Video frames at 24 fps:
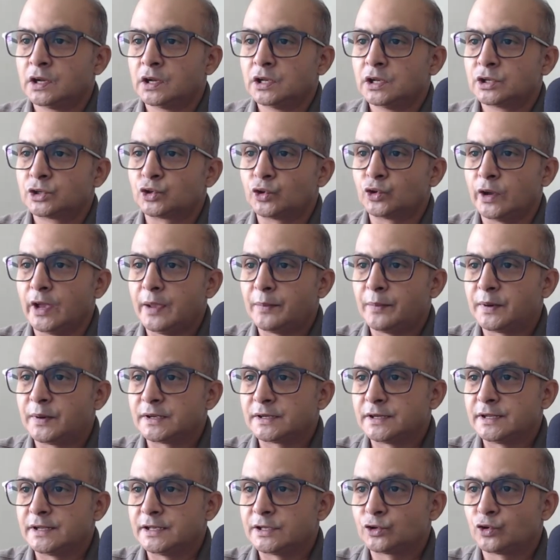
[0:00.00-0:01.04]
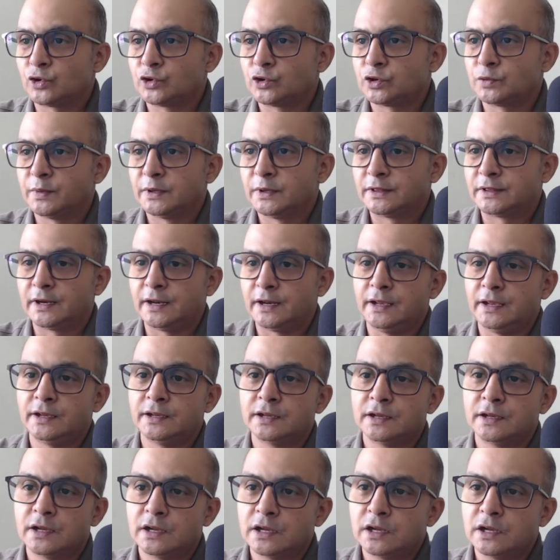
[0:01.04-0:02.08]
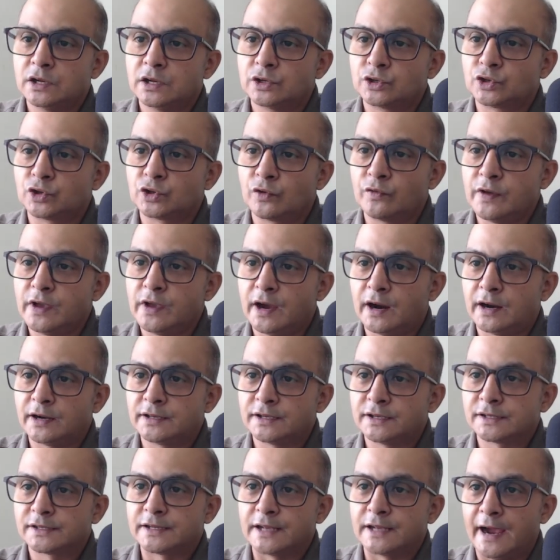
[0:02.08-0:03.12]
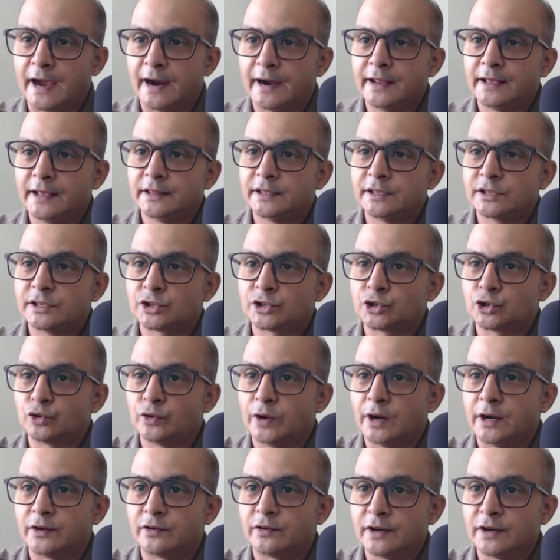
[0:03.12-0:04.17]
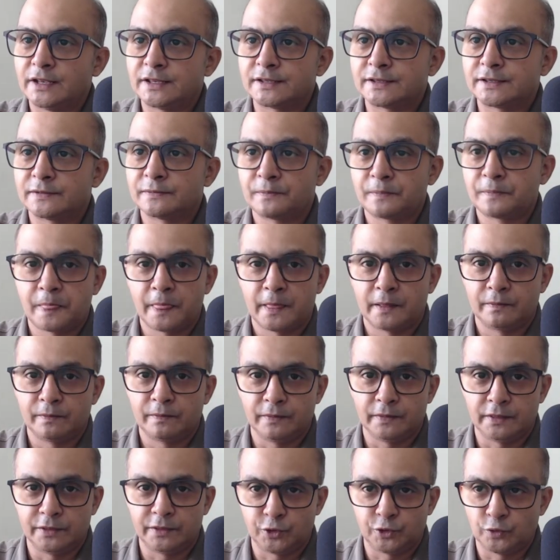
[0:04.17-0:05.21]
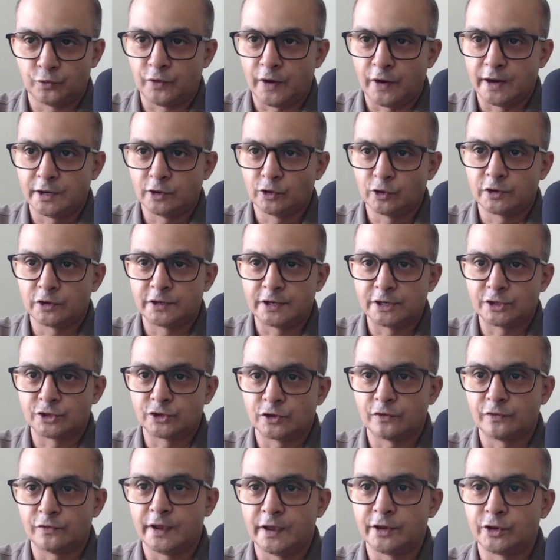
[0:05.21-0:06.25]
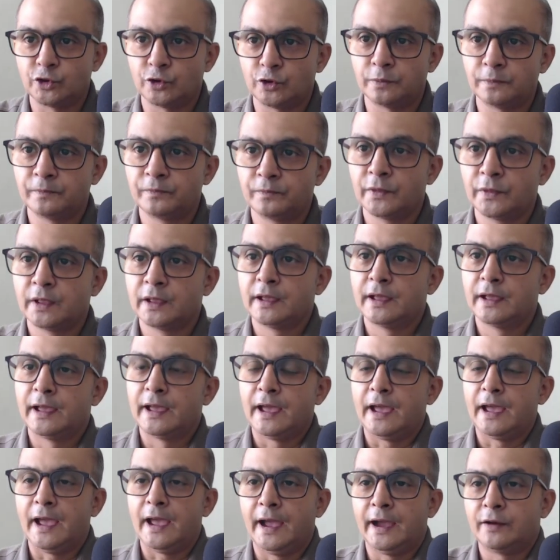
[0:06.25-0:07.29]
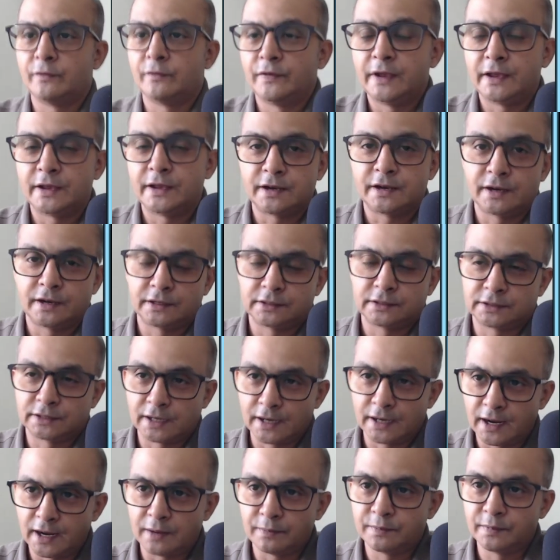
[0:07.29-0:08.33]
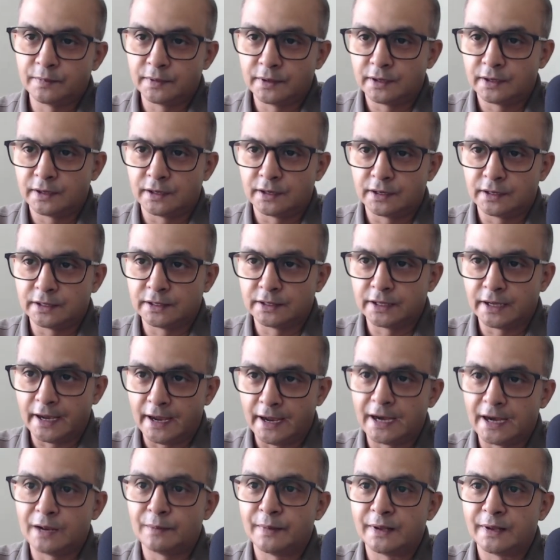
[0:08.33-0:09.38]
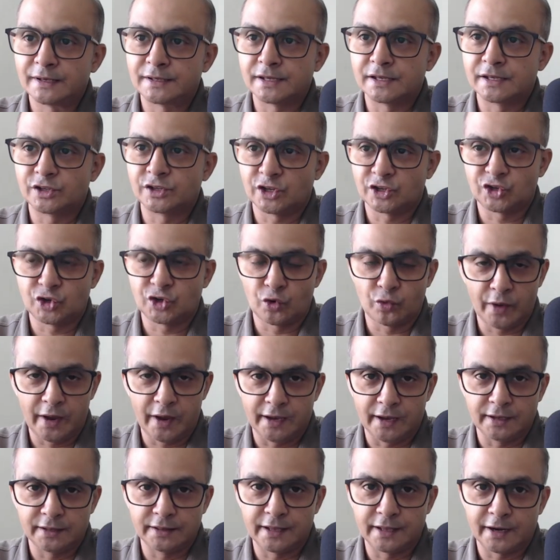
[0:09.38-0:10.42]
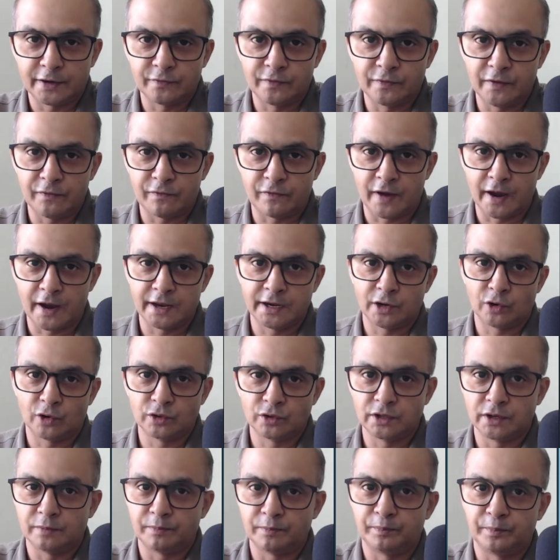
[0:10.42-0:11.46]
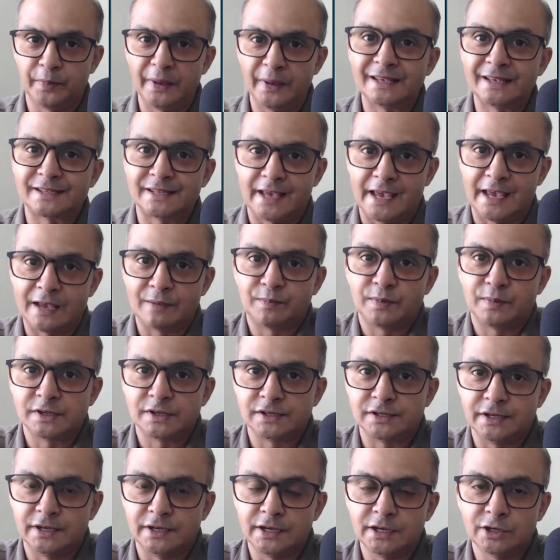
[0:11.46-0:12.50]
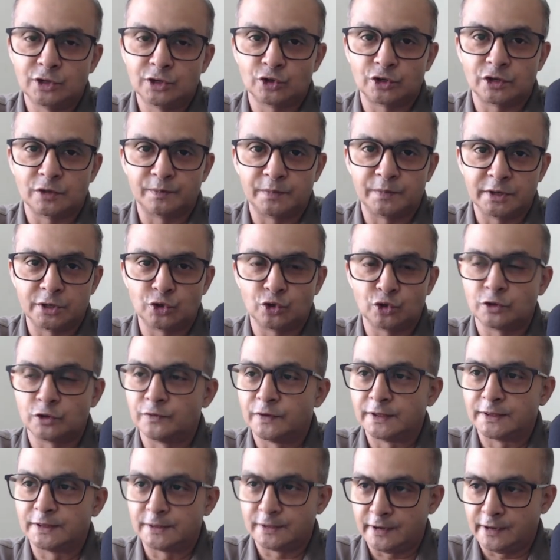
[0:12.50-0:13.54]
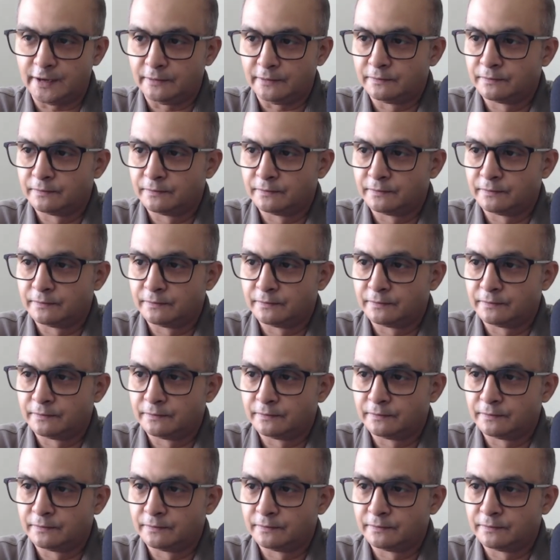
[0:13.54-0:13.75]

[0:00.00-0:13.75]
So A plus D is going to be 3. So we are just adding these two entries to find out the trace of A cube. And we club the elements in such a way that we find out the piece A plus D to substitute with 3.